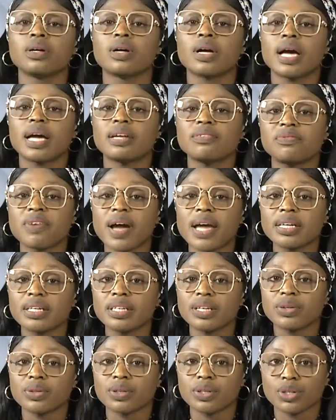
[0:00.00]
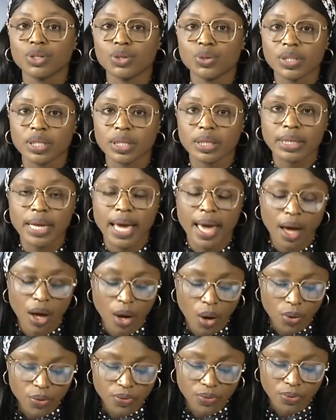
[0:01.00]
And finally, on the news on
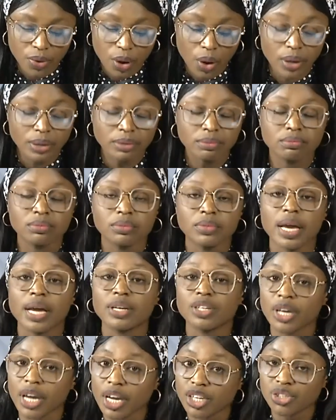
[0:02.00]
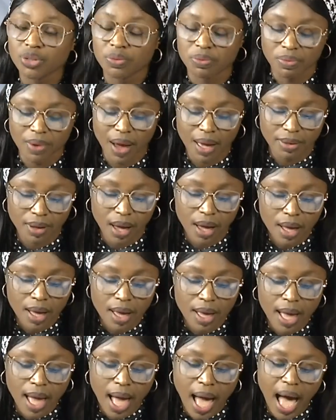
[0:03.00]
health, on education rather,
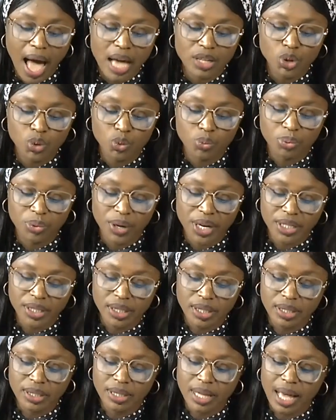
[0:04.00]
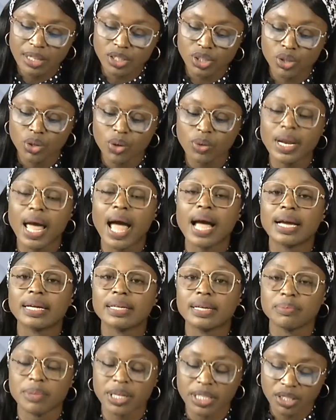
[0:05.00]
as to braces, as non
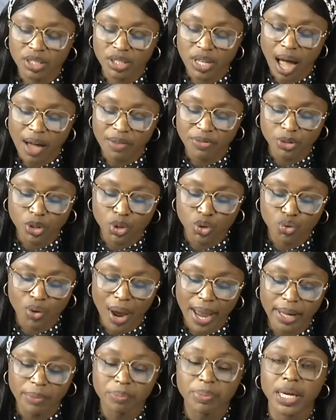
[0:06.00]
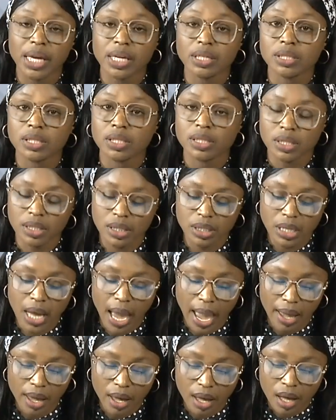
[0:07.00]
academic staff strike begins
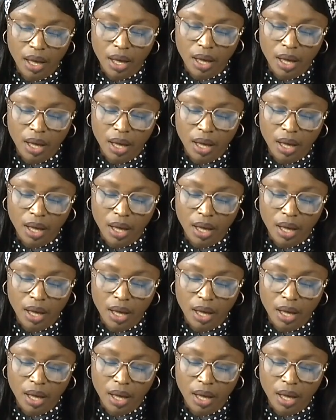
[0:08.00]
today.